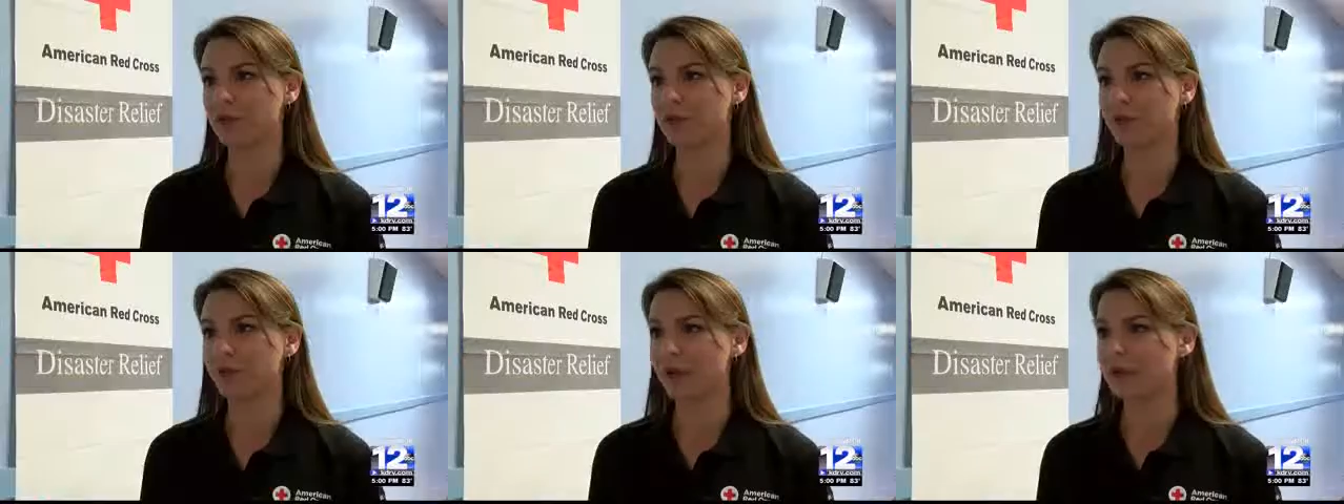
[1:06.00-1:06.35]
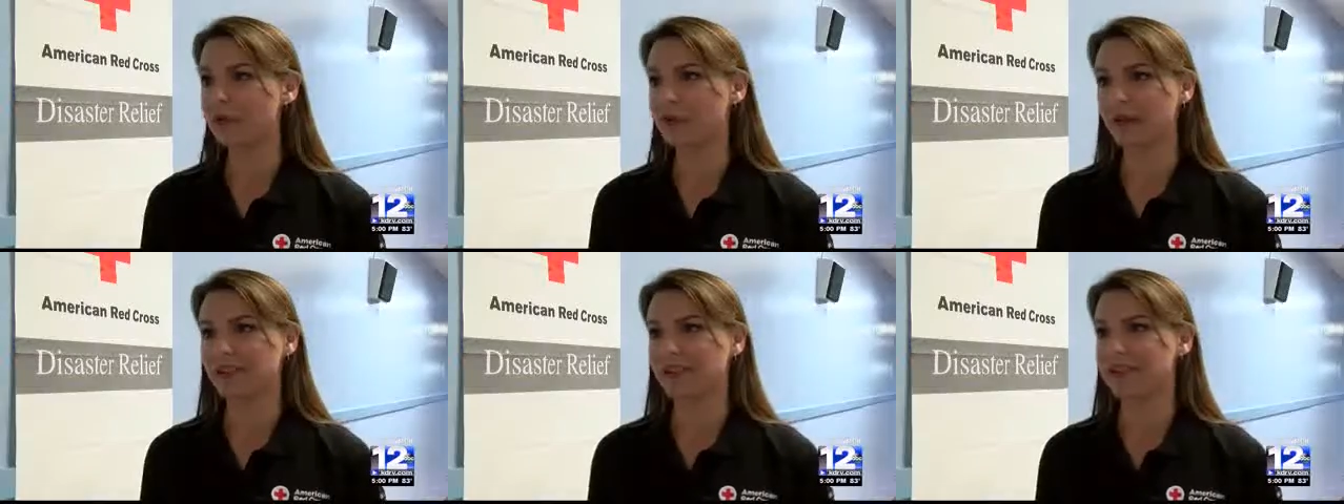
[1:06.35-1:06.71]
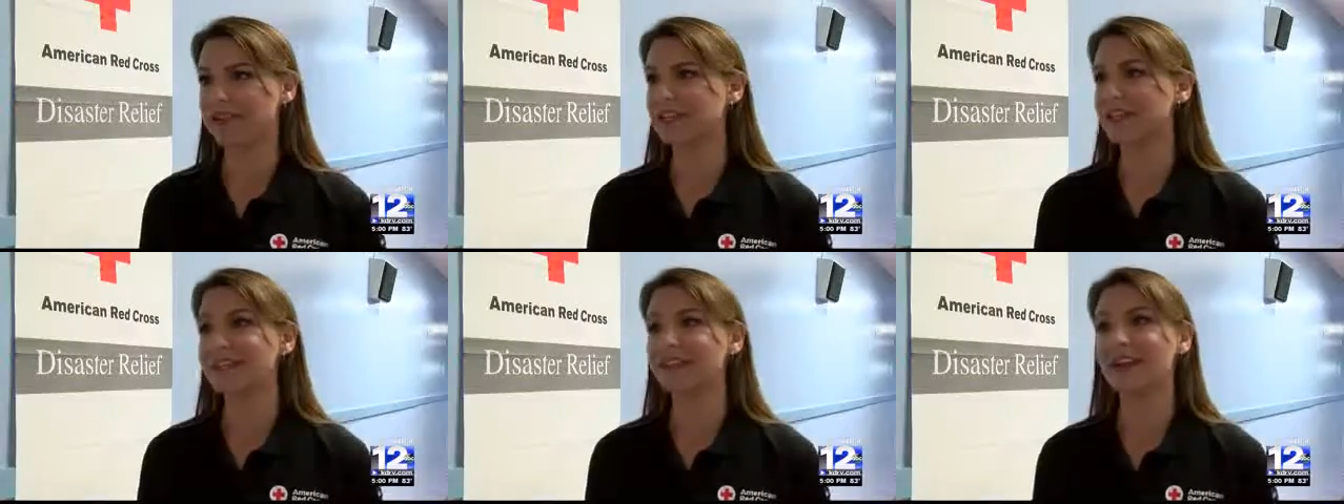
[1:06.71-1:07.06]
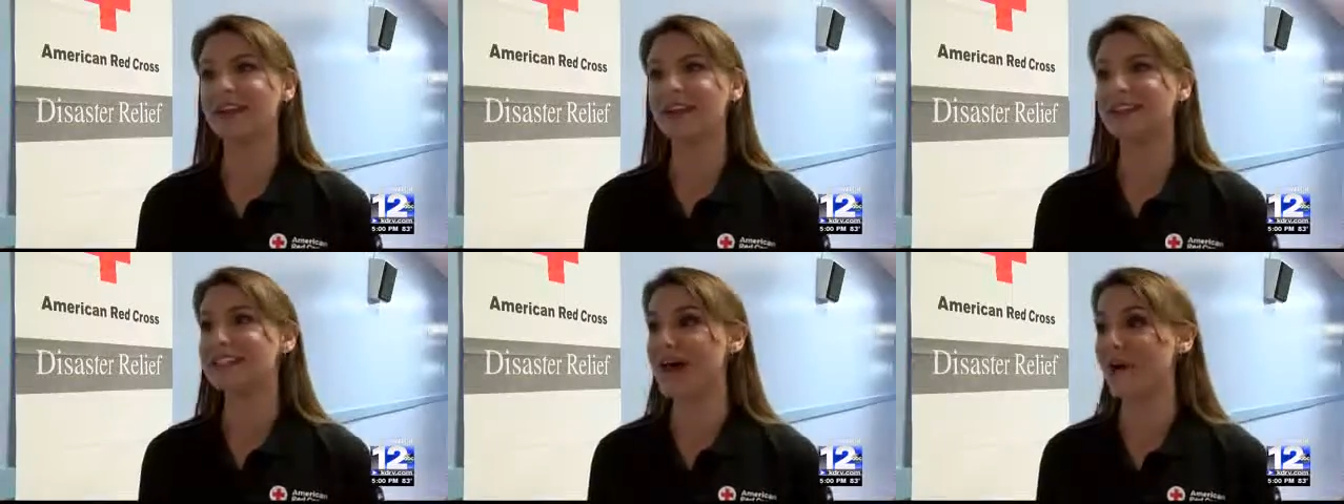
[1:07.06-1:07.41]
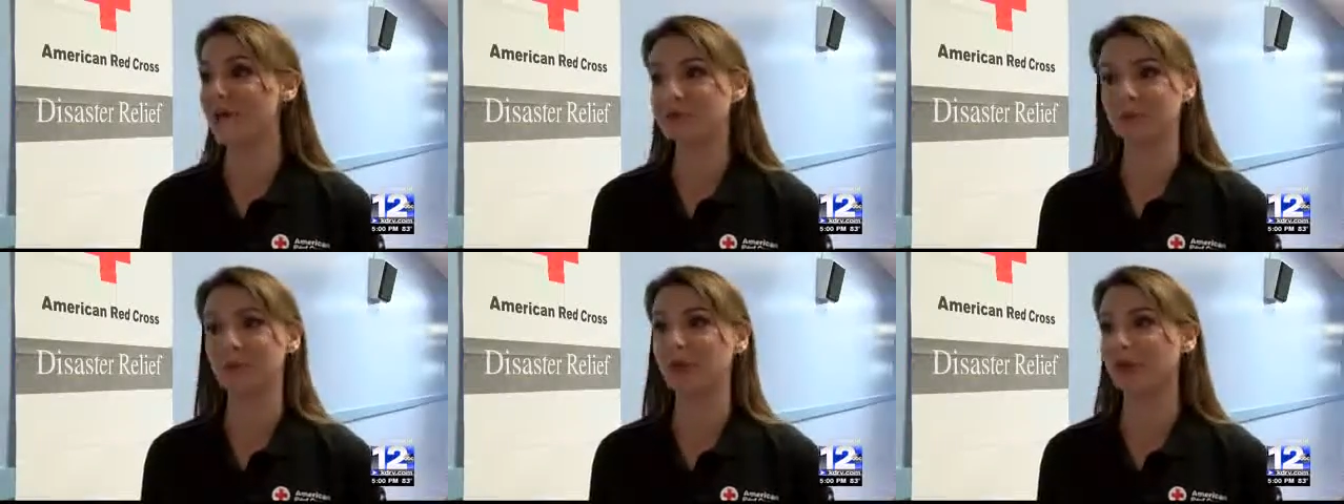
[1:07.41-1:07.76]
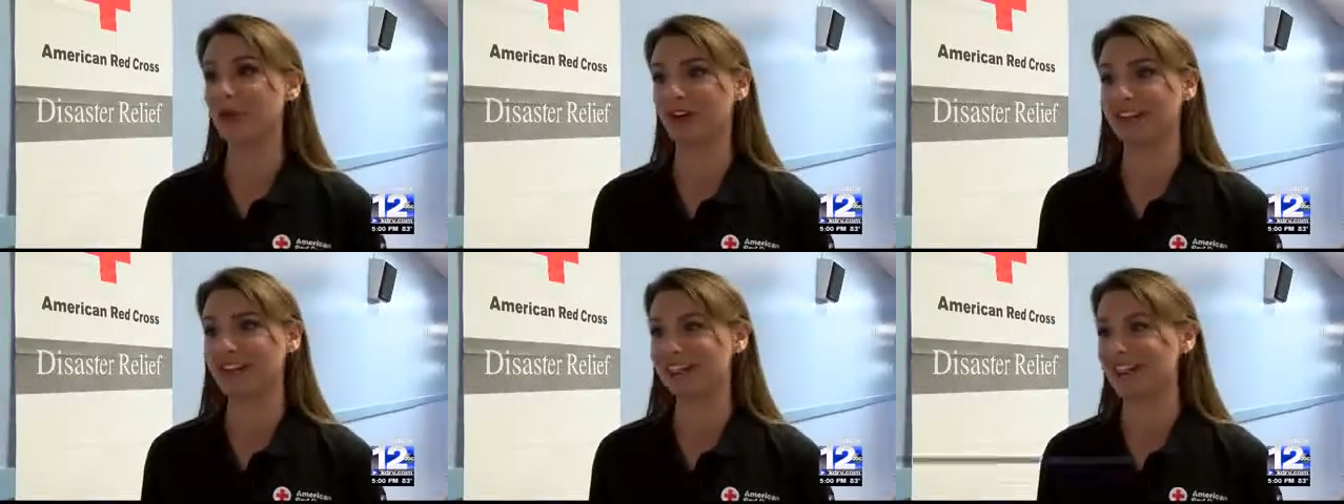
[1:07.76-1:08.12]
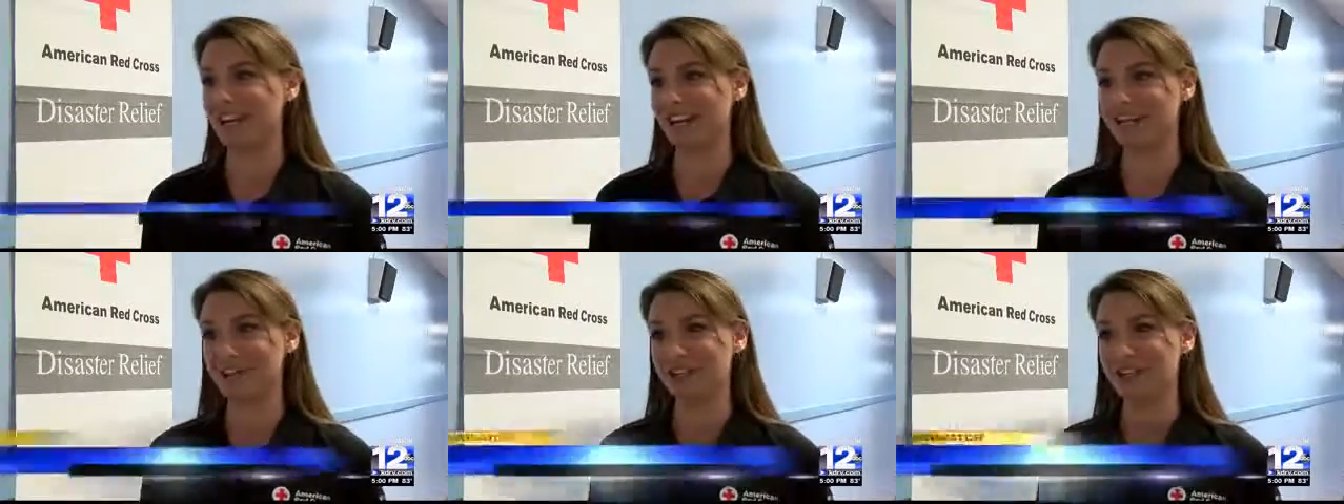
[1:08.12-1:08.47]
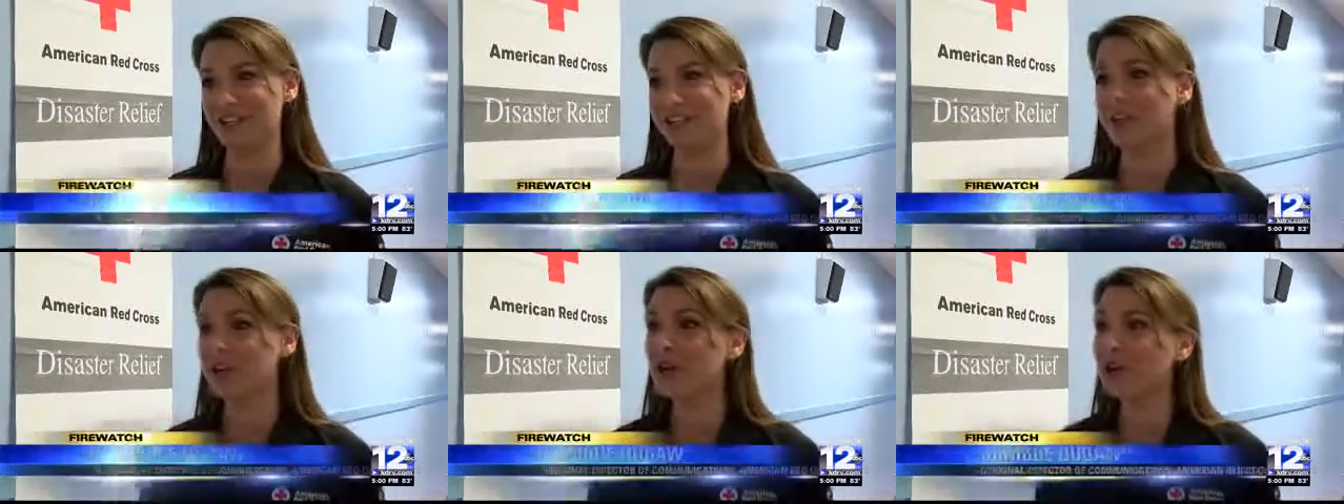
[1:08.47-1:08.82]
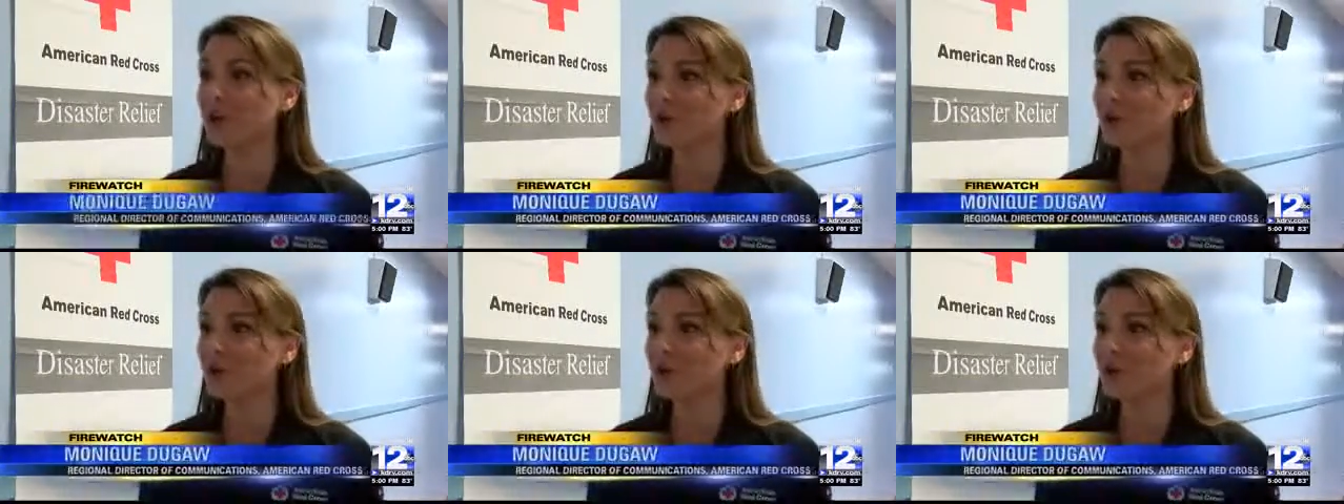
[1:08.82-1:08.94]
The Red Cross is an adaptable organization.